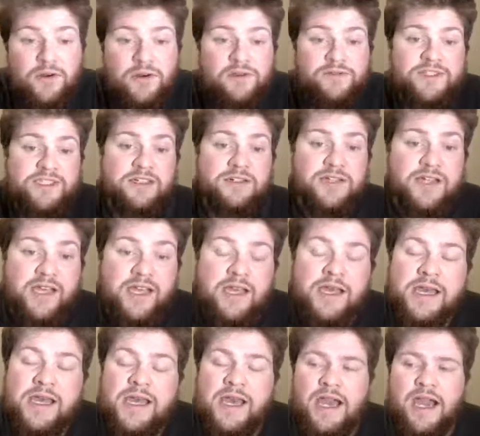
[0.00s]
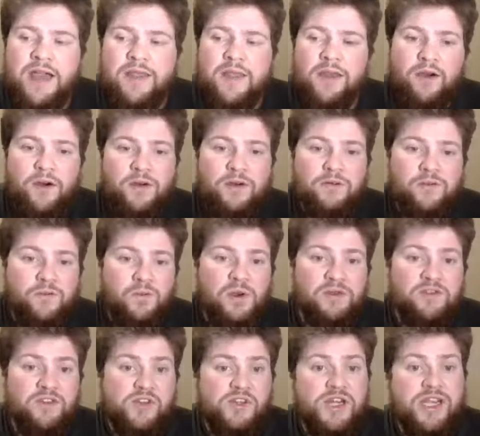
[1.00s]
the Rock of Eternity, and they got on one
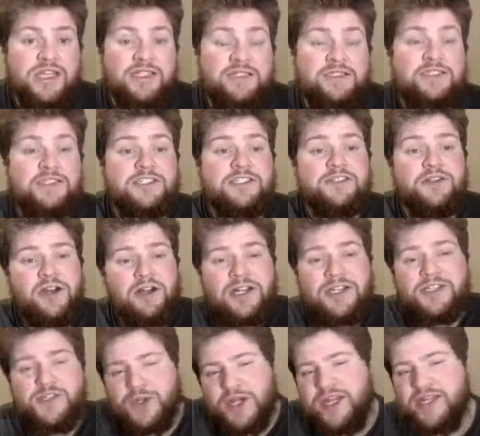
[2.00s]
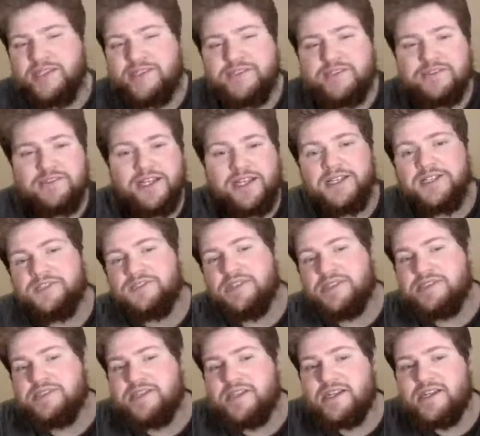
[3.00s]
of the trains, because you know how like trains are like
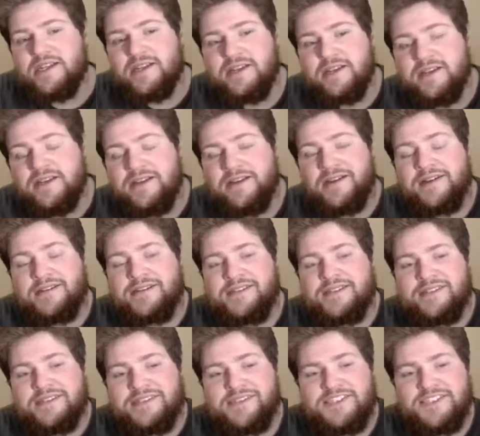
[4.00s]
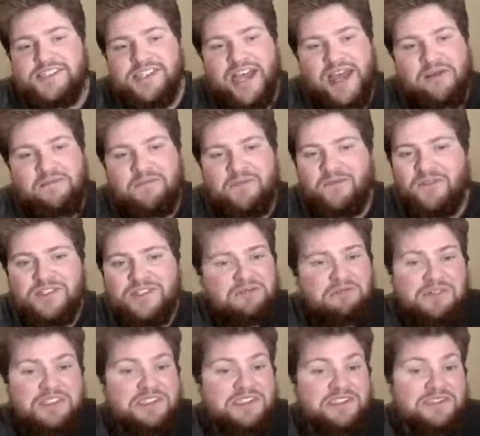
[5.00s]
intrinsic to the Shazam for
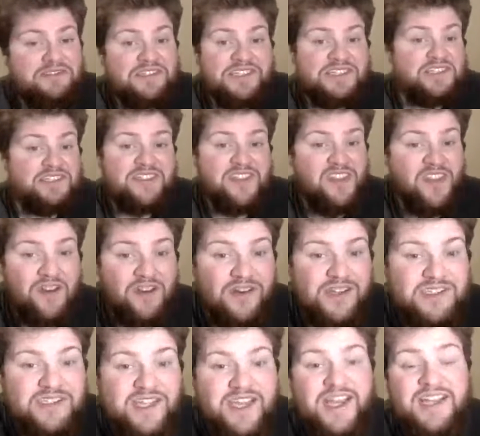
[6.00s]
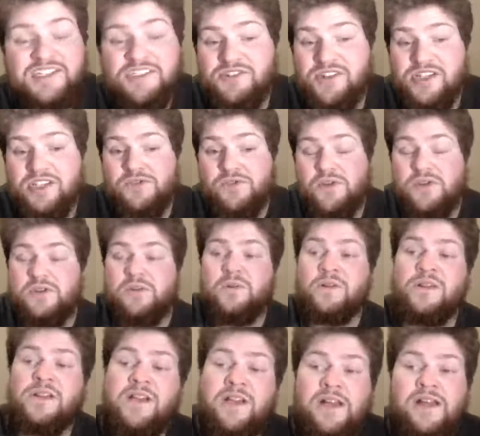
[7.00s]
some reason, because it's the 30s, I guess. Trains were
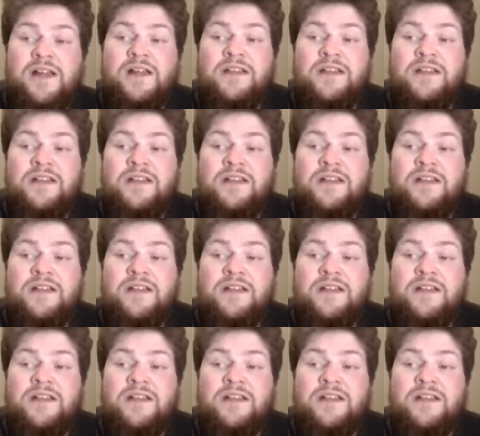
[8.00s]
cool.